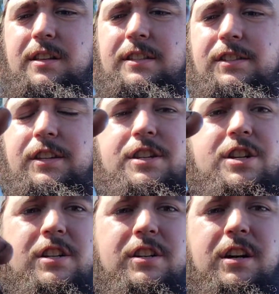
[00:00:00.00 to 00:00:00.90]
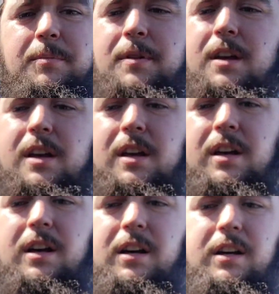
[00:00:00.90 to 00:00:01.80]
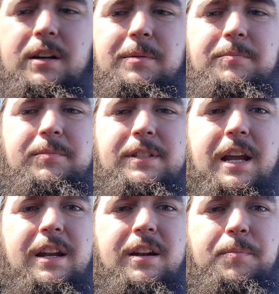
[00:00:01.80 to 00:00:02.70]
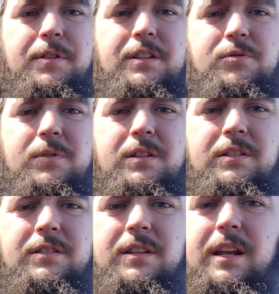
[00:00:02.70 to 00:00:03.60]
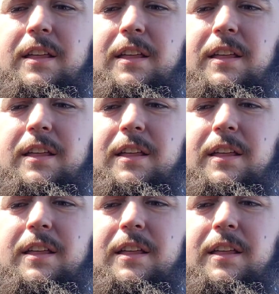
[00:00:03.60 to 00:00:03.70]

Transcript: into the injector cup, tighten it up with this one,